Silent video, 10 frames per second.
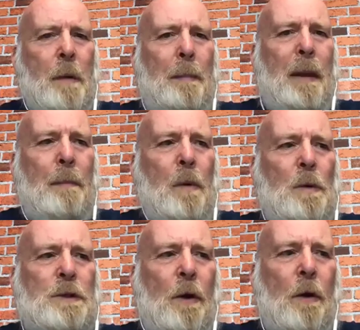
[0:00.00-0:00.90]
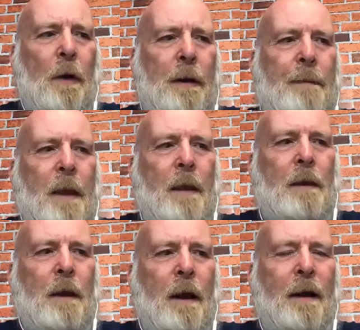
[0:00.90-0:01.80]
a bit more time,
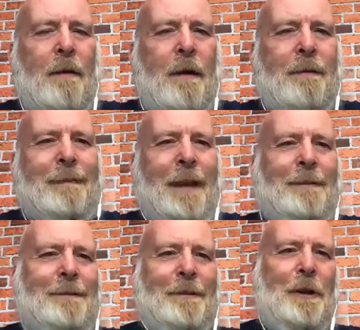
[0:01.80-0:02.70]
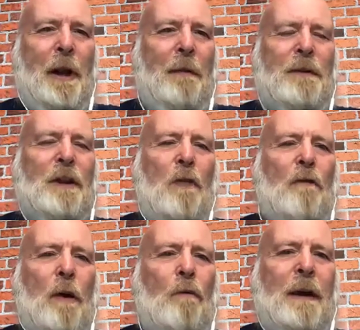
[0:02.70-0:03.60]
and there's no
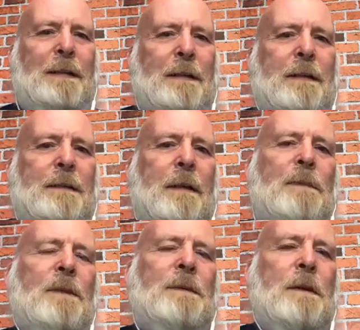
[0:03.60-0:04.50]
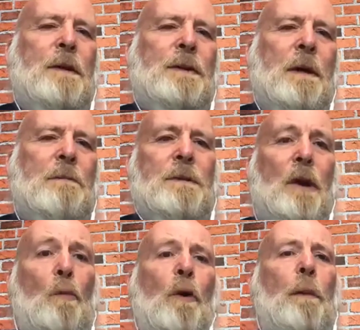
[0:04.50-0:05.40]
real reason, because sometimes the consultants
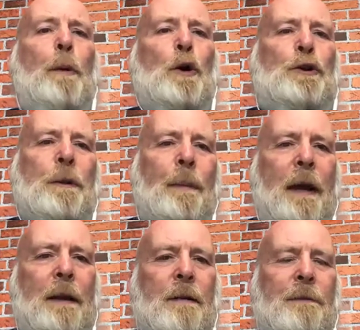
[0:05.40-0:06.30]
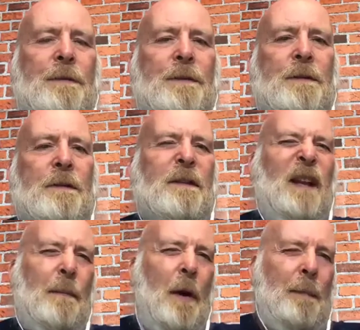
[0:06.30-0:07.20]
don't want to push the planning officers because
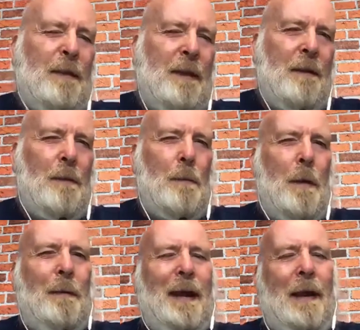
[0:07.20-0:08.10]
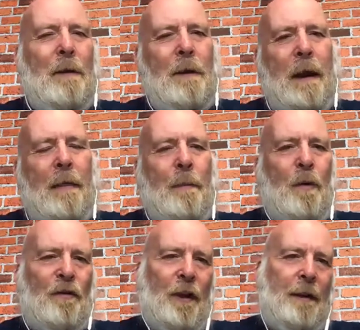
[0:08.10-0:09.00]
they might be dealing with them again on another
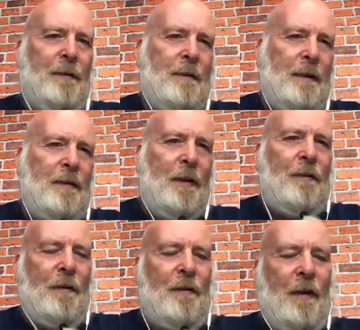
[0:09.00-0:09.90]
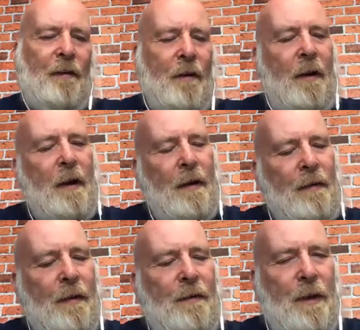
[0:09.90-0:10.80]
project, and etc.
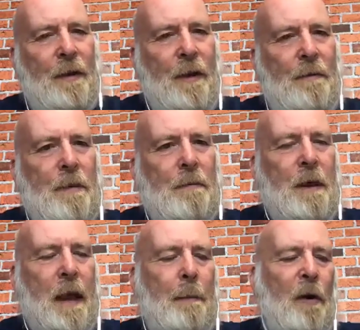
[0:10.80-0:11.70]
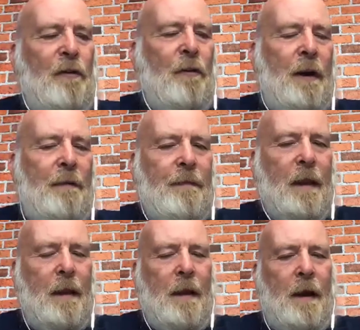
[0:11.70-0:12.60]
So you get my
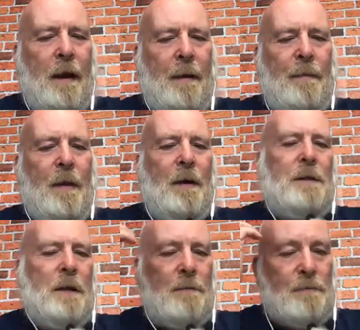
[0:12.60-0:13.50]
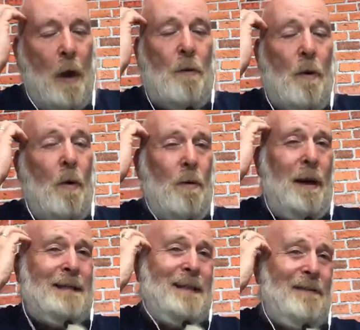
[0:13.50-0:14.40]
drift. So don't
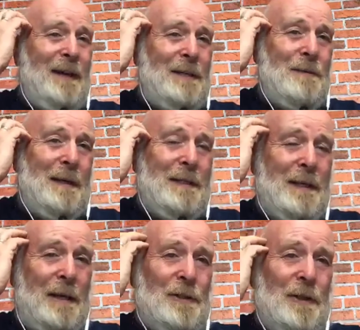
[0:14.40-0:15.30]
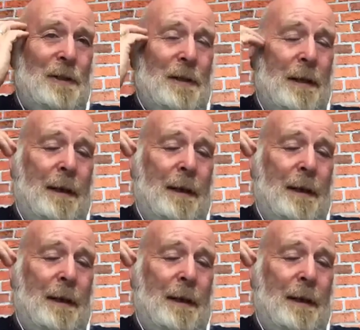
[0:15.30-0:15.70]
always agree to an extension.